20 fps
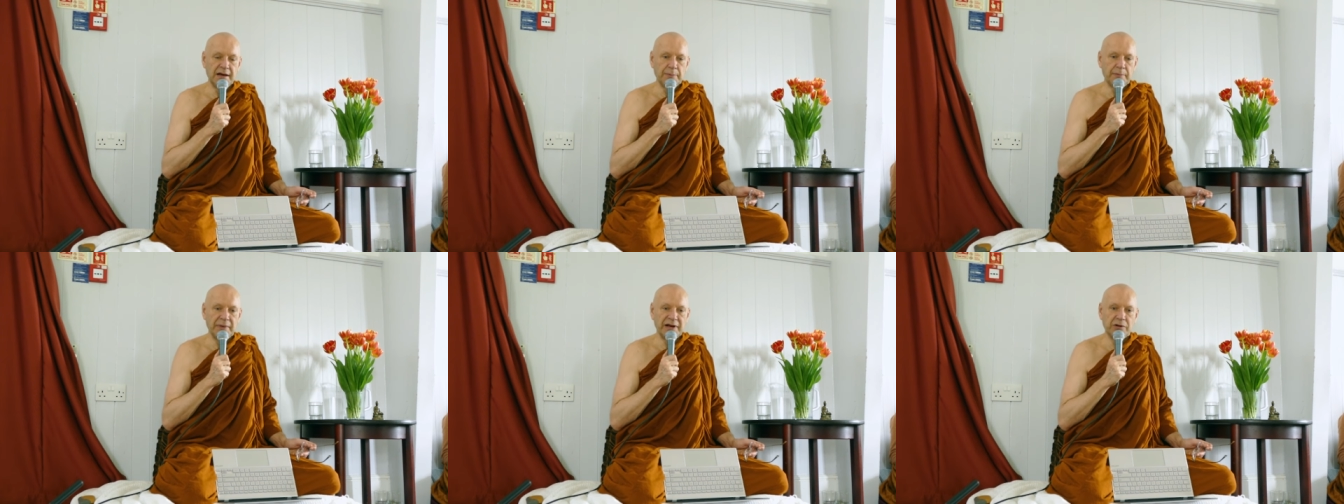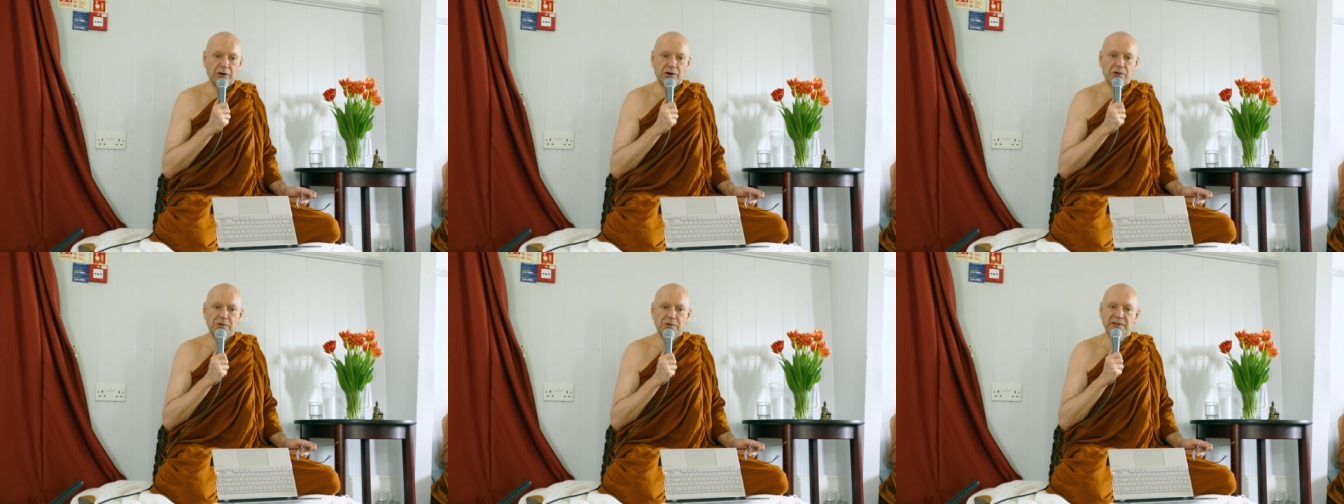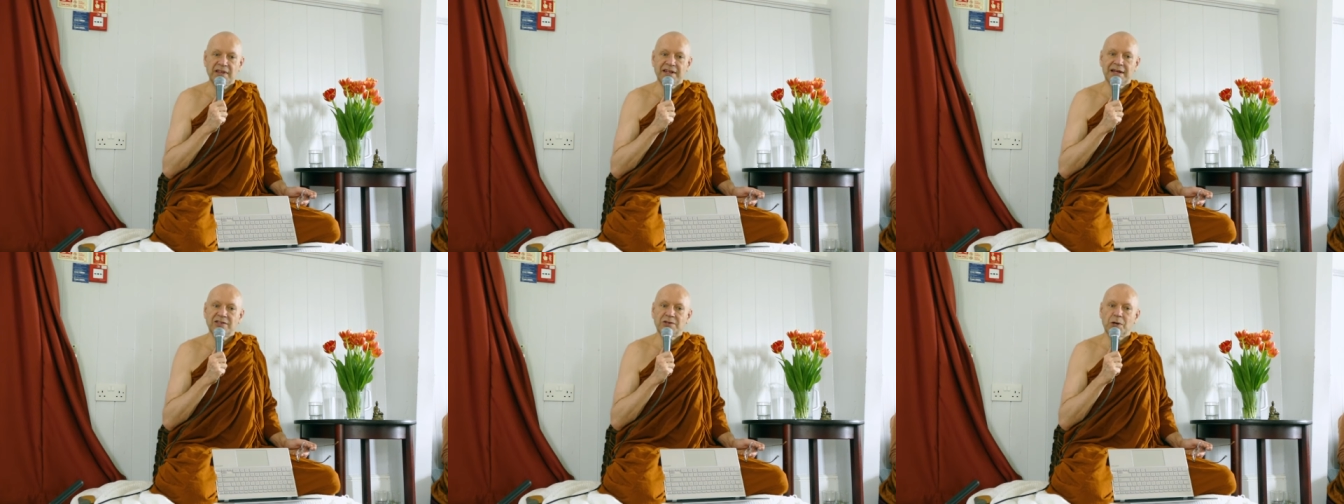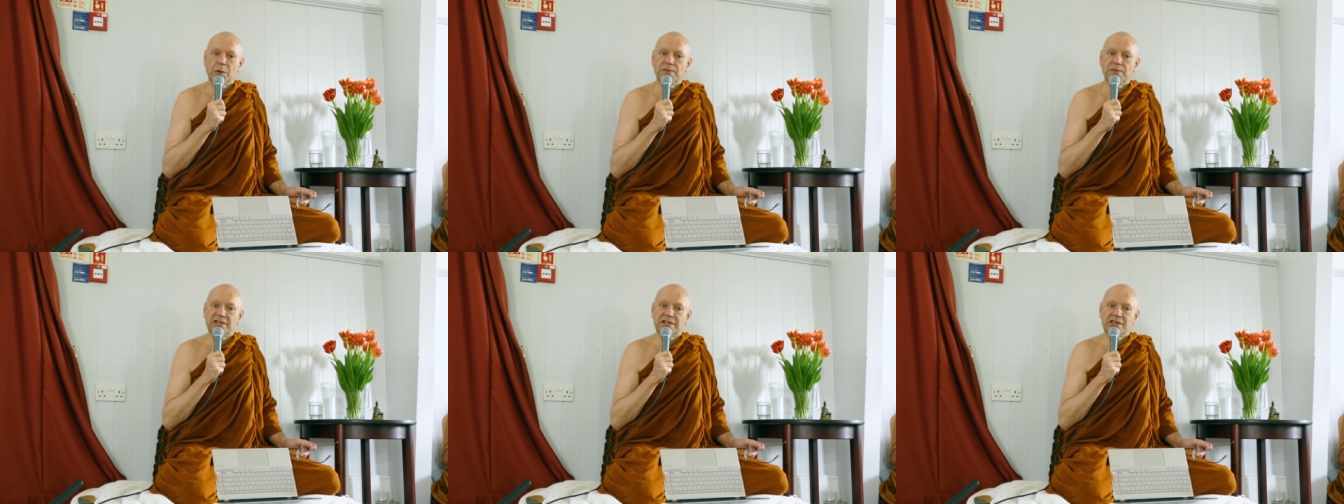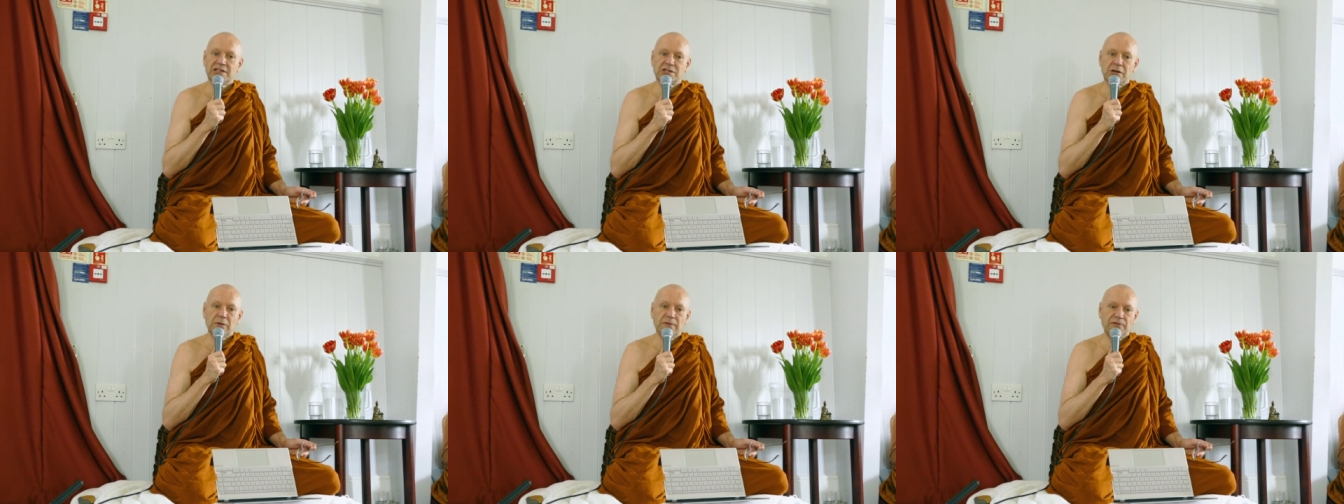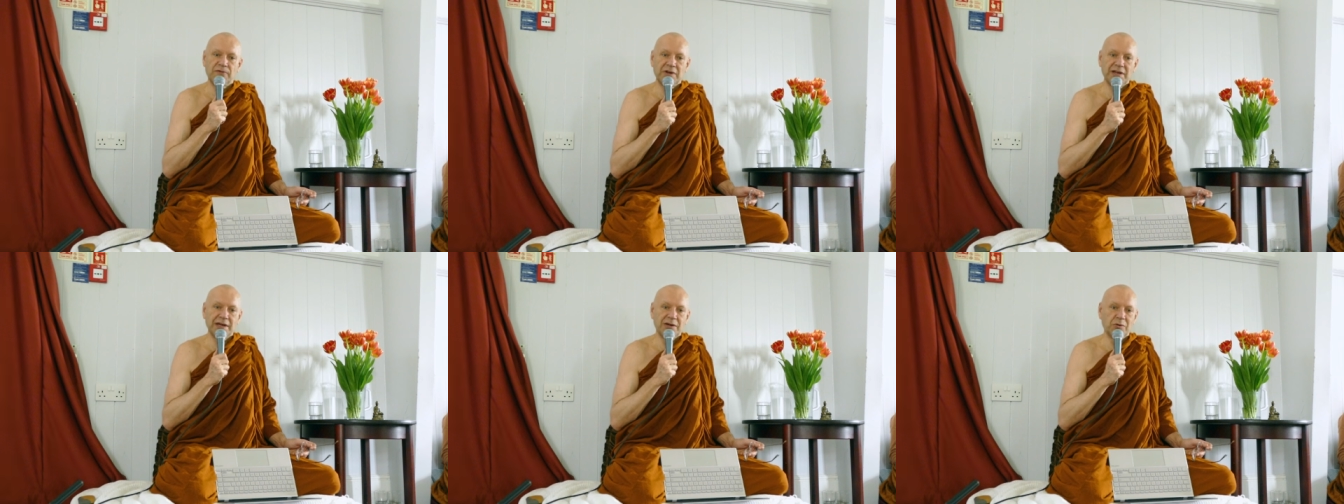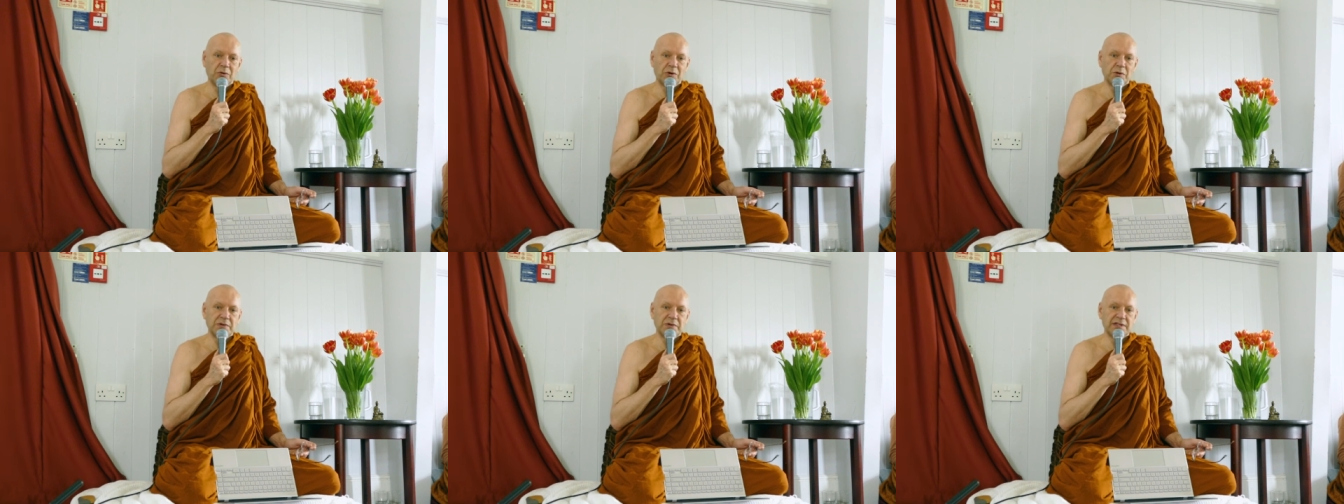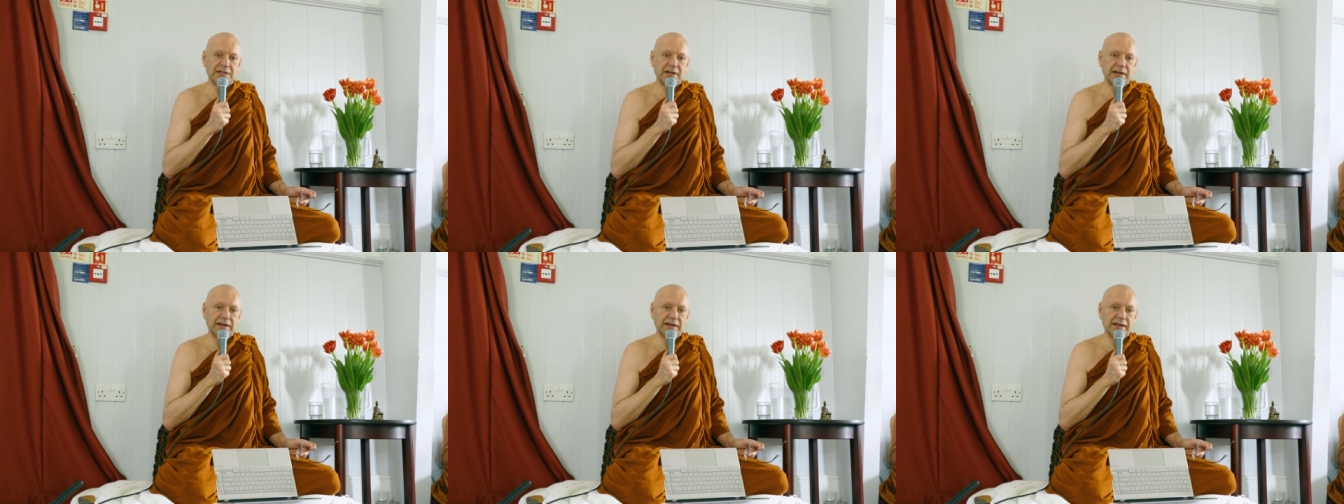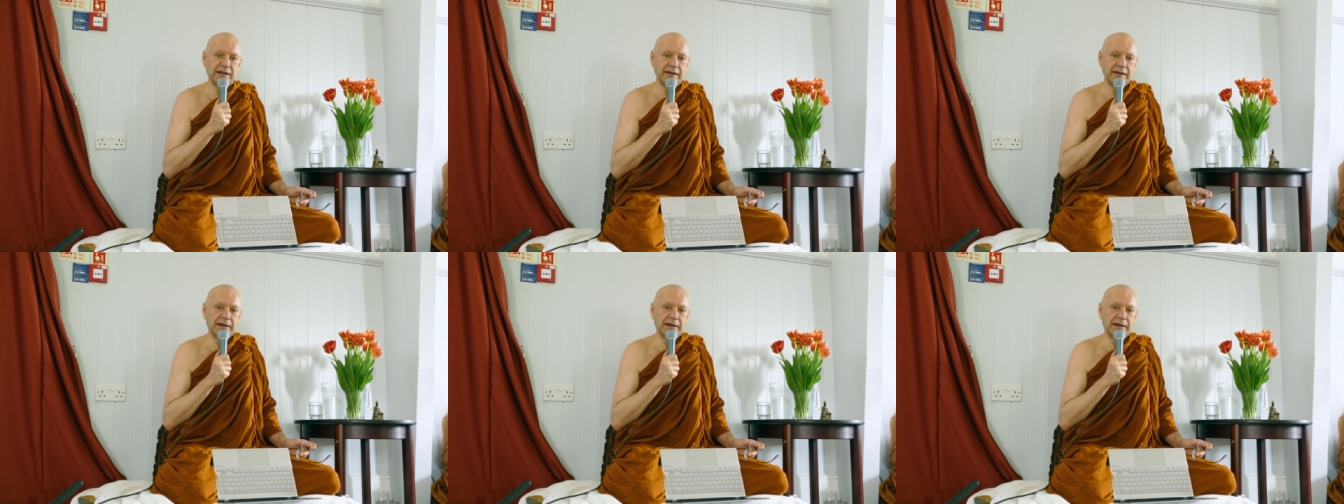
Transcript: minority that's obviously suffering enormously?